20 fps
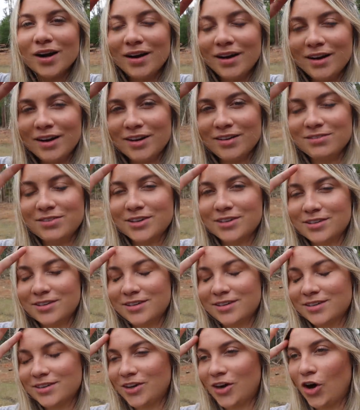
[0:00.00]
of
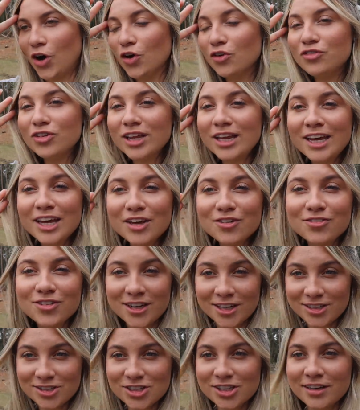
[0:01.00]
hopefully
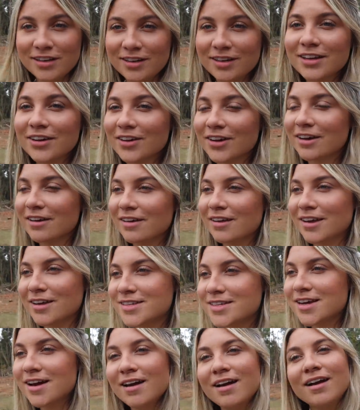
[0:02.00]
finishing clearing
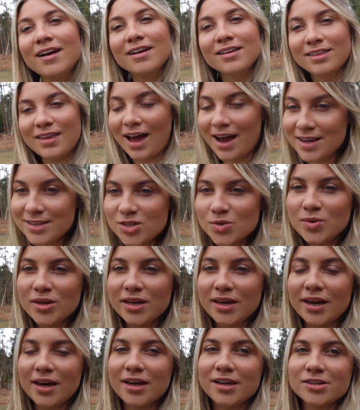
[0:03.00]
this. Last
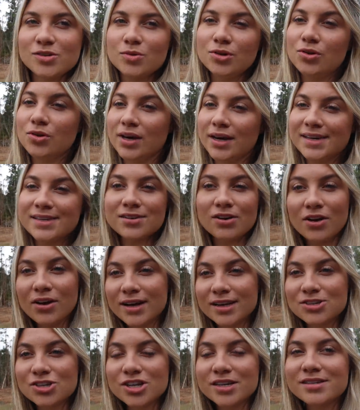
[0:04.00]
weekend is what you guys all
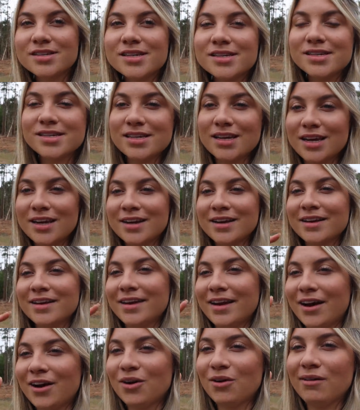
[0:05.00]
had just seen, and
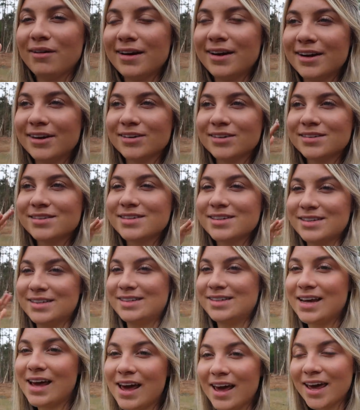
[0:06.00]
now we're here
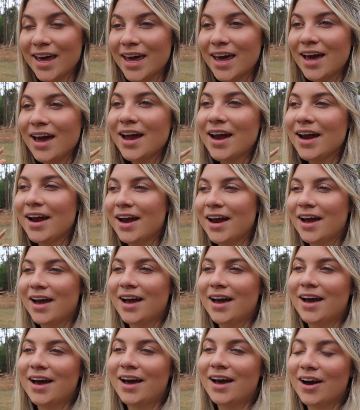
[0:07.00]
today,
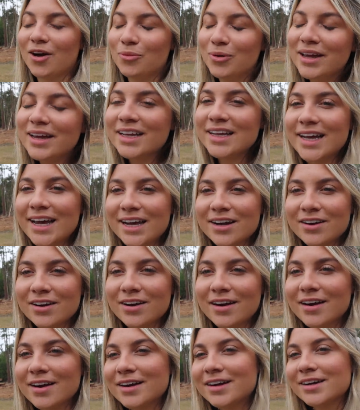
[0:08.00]
a week
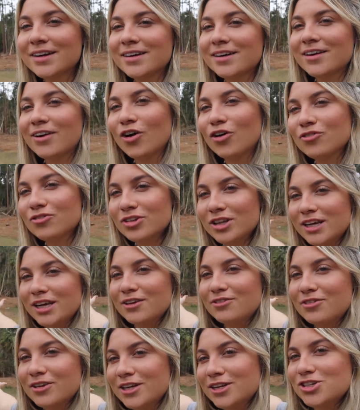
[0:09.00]
later,
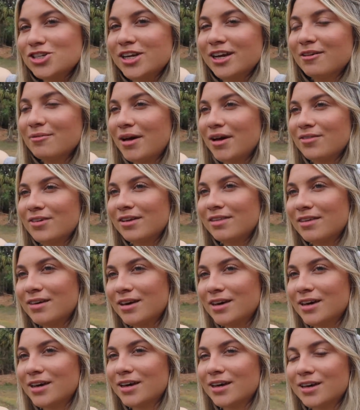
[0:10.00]
hopefully finishing up
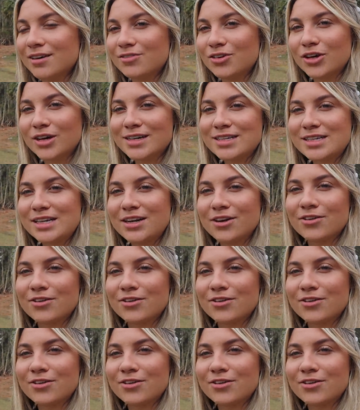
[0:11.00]
everything. If you guys can